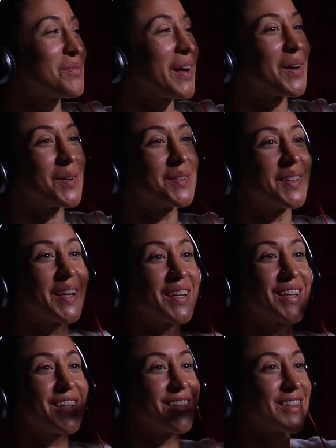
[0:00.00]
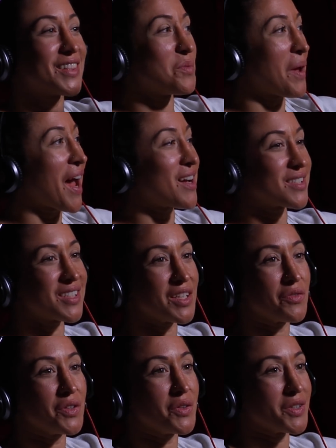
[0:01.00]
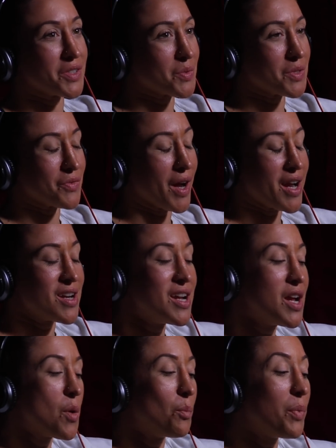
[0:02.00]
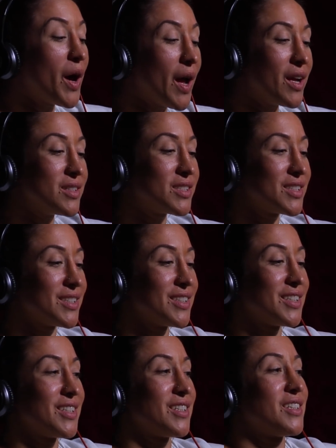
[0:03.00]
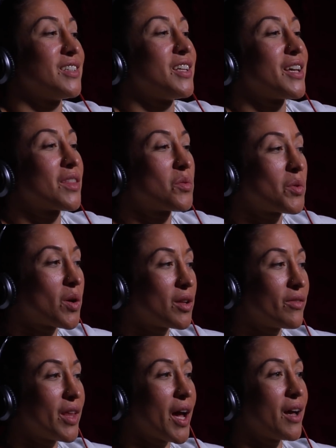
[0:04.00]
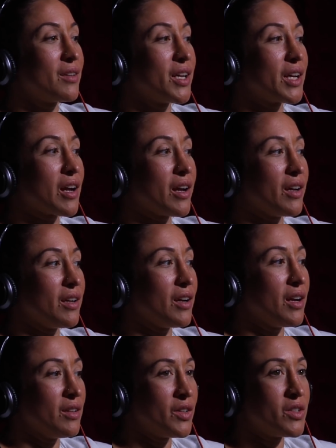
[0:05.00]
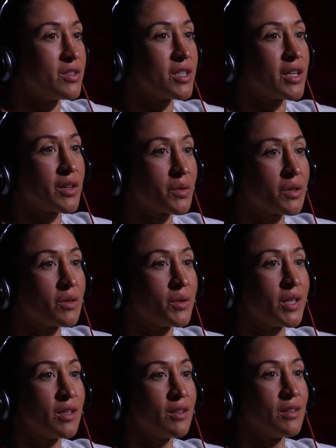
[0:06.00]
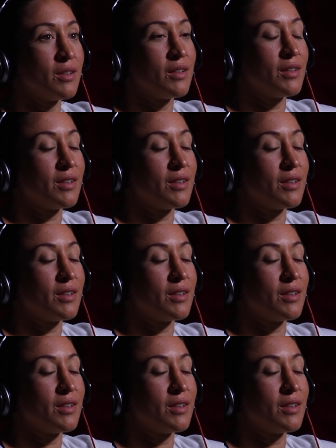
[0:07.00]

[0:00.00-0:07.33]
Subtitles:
about like the past like few years was fine. But like through all of that, like I learned and I grew, and